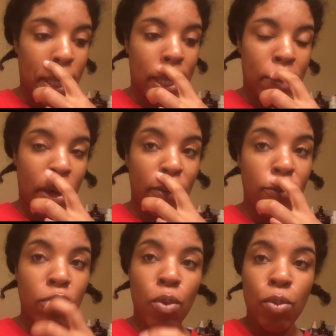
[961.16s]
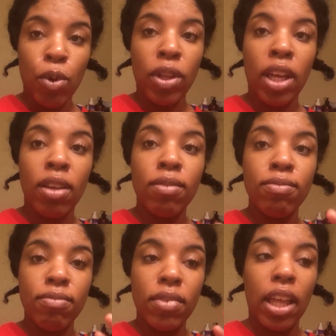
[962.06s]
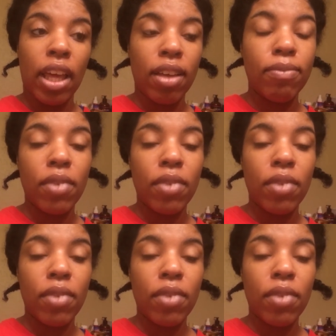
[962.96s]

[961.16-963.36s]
good about foam rolling, like